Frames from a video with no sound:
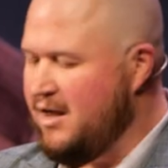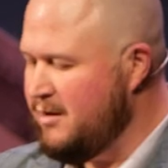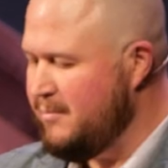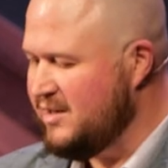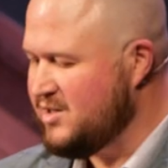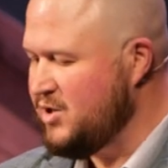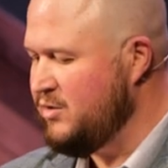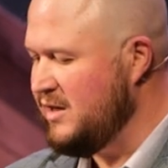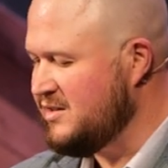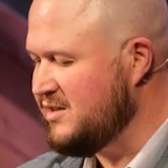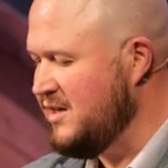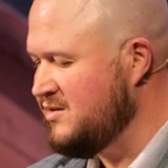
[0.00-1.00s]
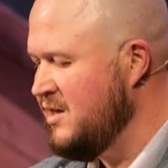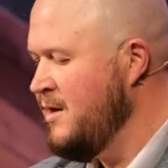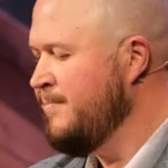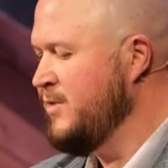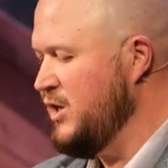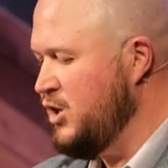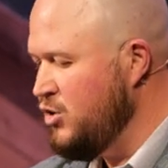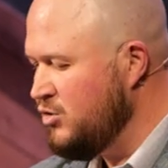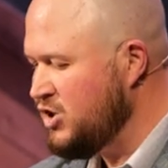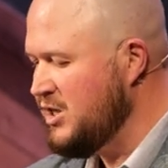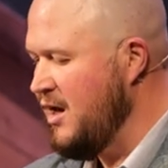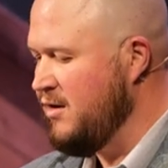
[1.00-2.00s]
element to it. It says,
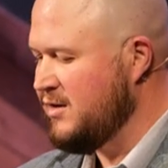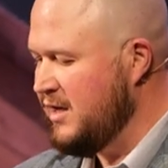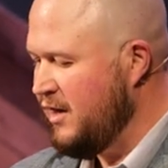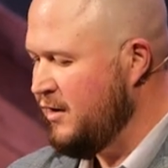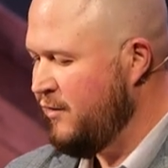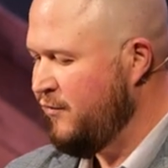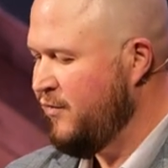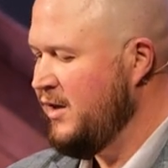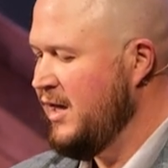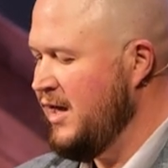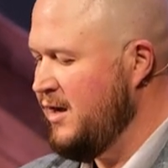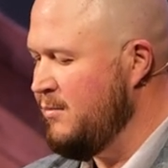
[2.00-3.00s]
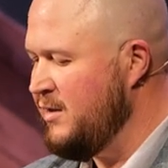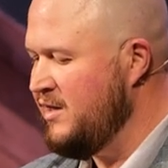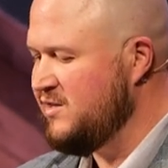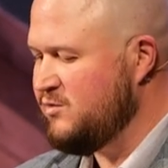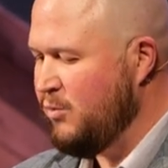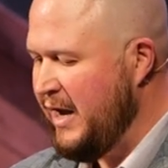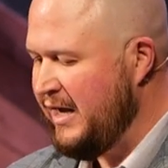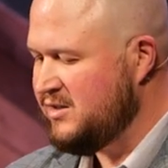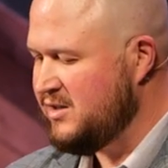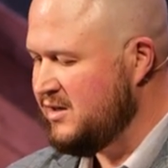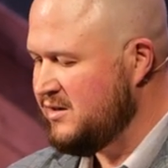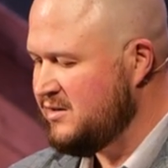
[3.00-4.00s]
"You shall give him his
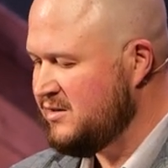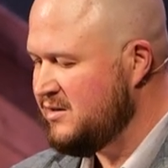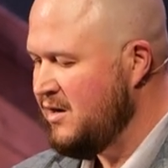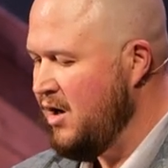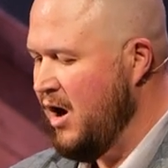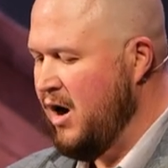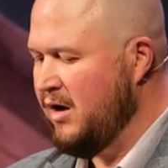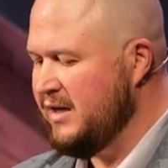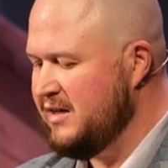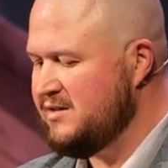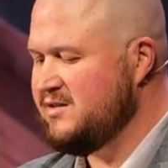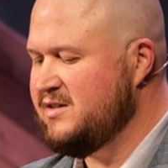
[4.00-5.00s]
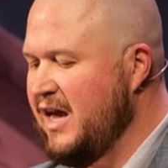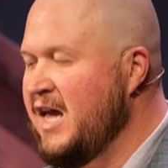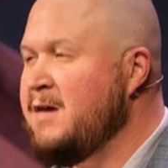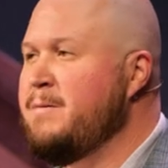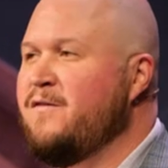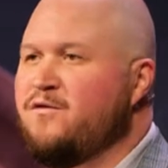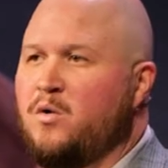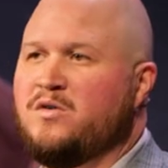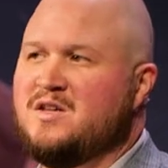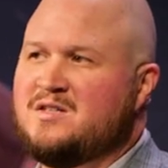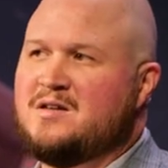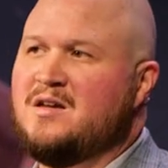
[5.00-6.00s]
wages on his day
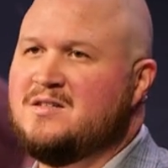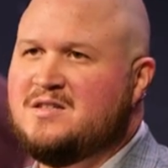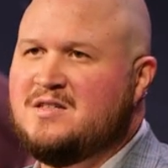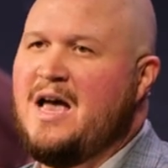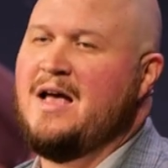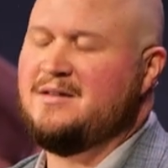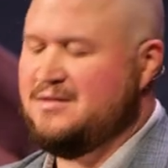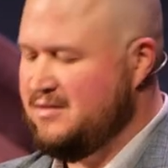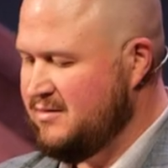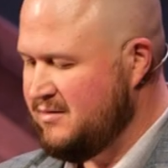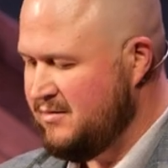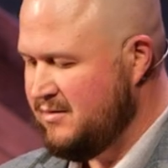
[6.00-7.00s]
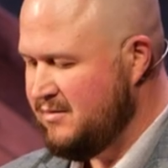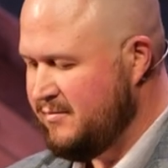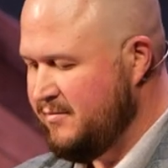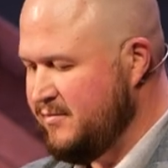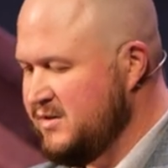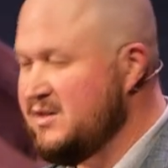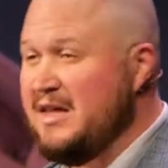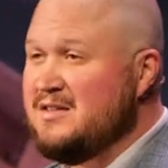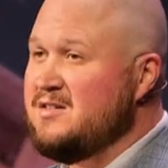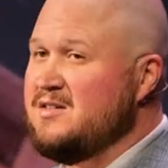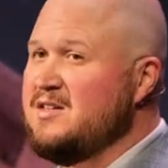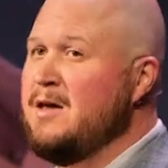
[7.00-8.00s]
before the sun sets." So
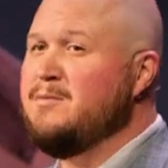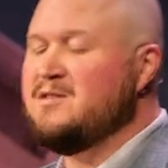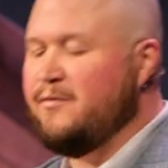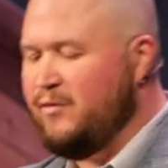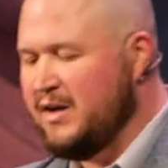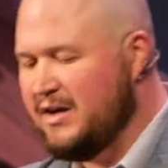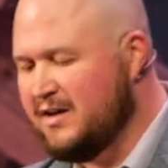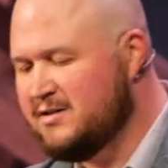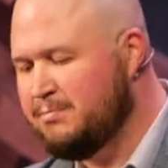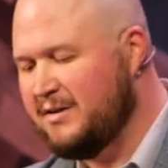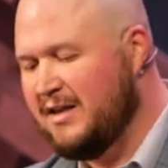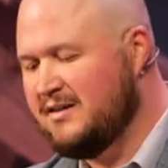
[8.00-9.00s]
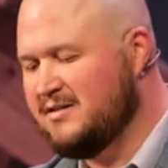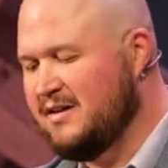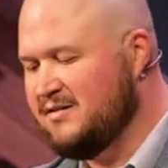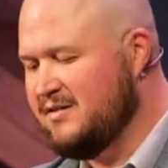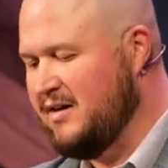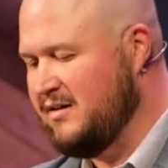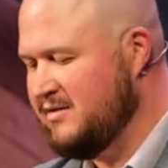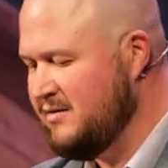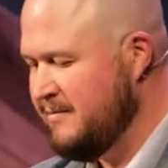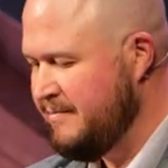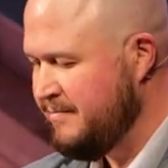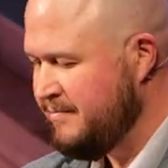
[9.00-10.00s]
that's the same as Leviticus, but then it says this: